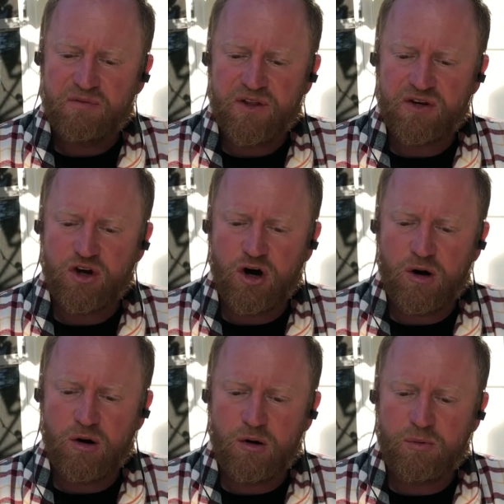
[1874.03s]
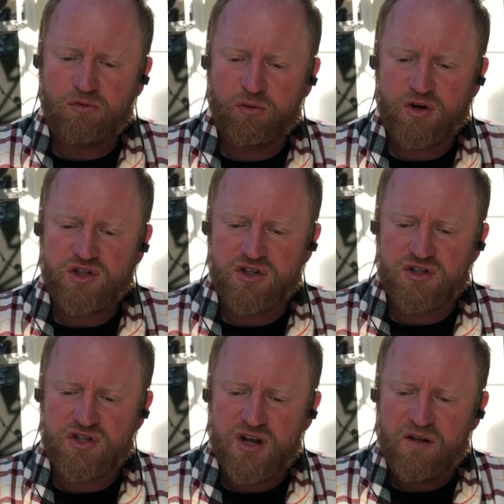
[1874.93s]
the noble
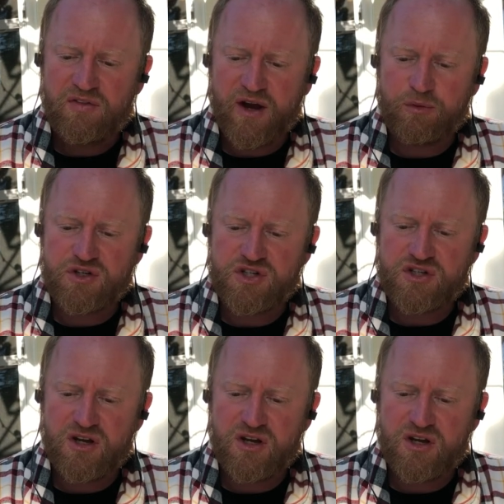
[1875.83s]
fortunes that were